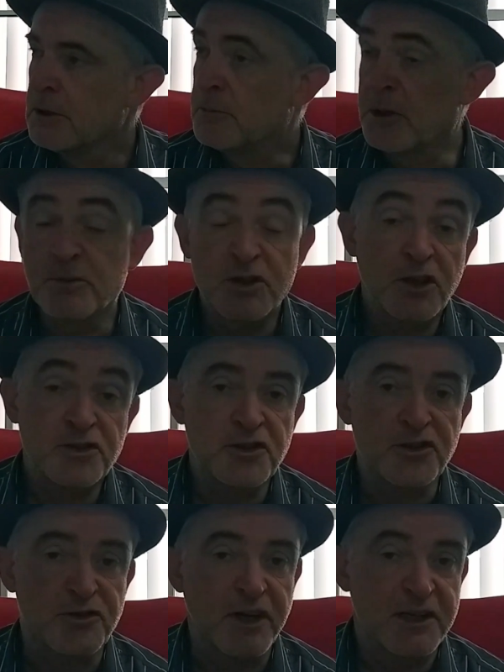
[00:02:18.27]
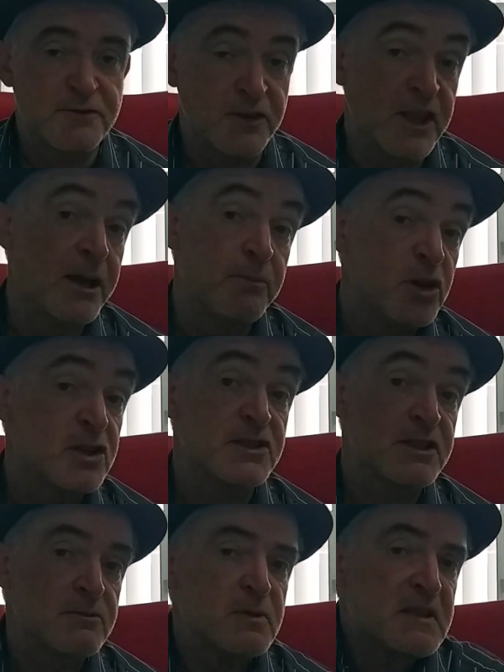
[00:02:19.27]
But it was also strange for them
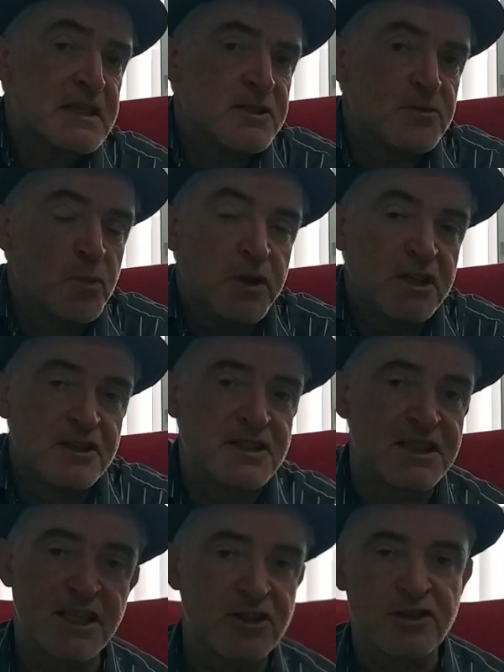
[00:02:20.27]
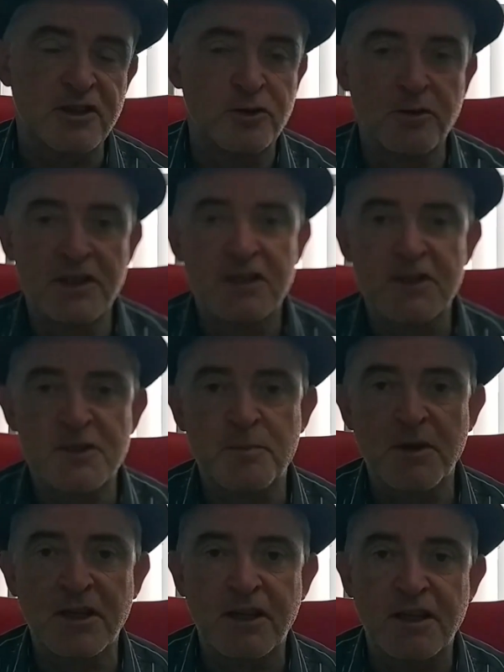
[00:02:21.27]
because there was this weird teacher who didn't
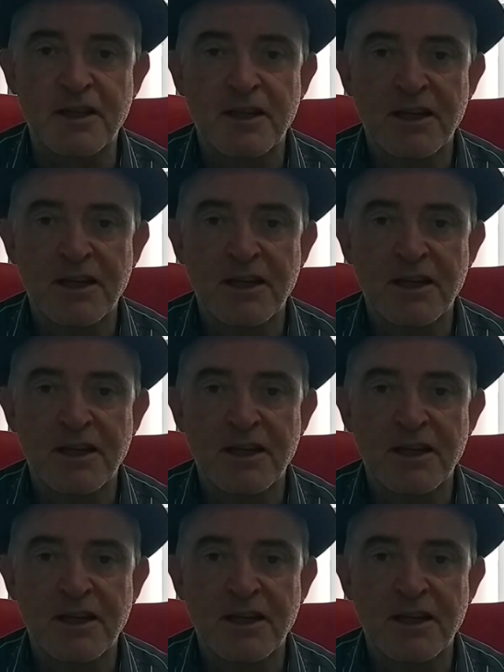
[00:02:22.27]
speak